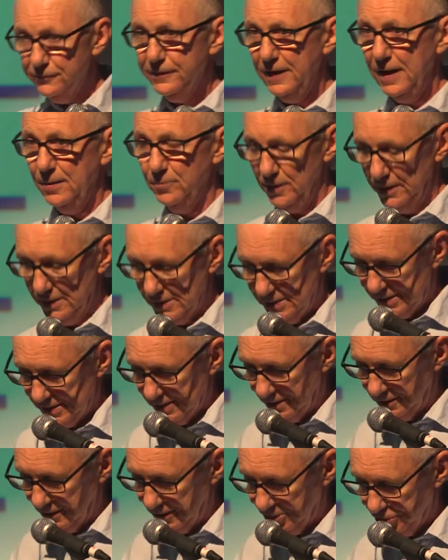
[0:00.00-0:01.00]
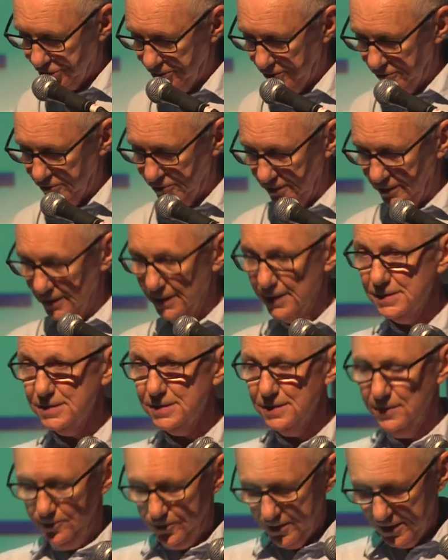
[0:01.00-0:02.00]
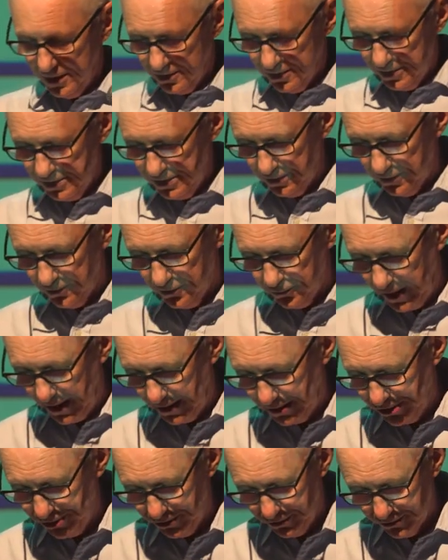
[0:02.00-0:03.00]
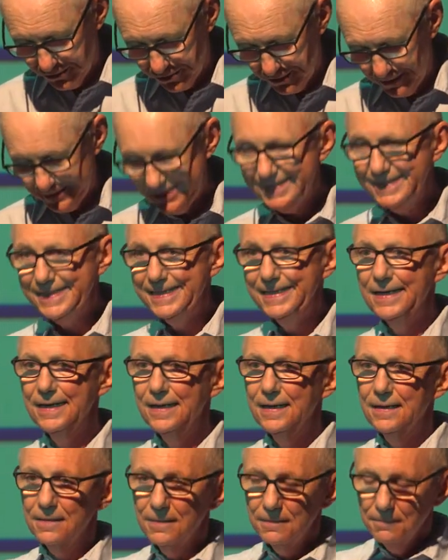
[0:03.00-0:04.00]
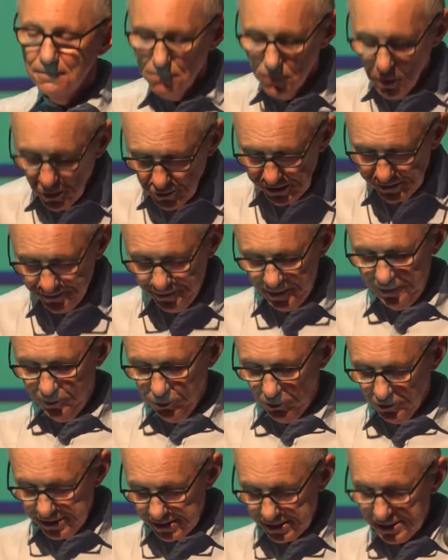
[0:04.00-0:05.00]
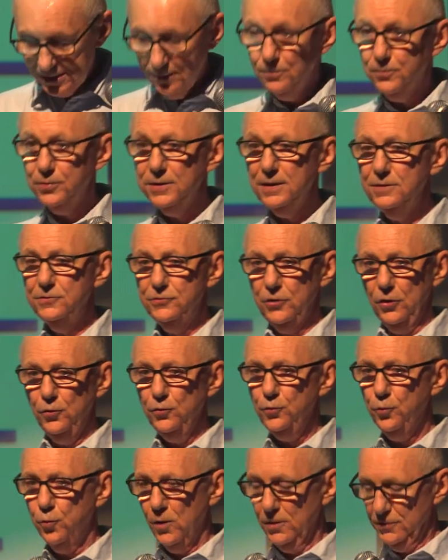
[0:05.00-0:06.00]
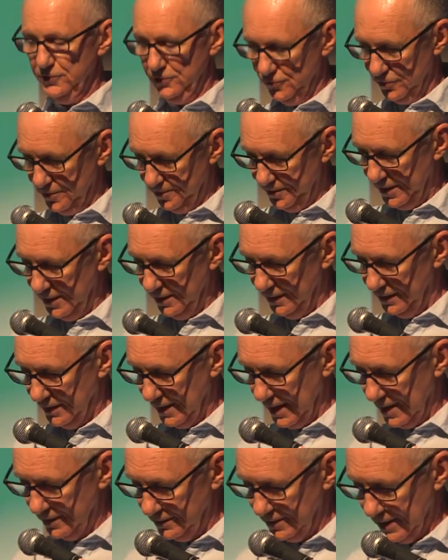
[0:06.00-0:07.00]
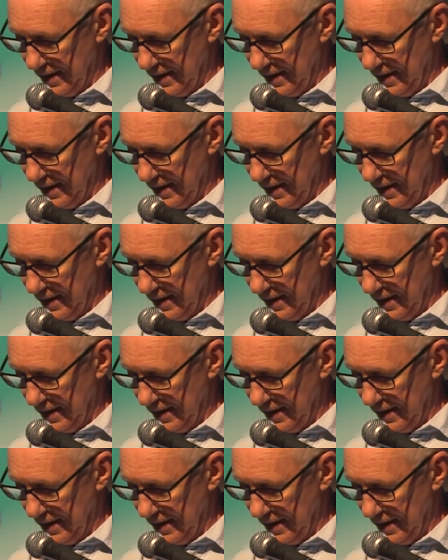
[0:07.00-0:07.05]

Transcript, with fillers: families, setting children against their parents and grandchildren most people simply don't want to repeat that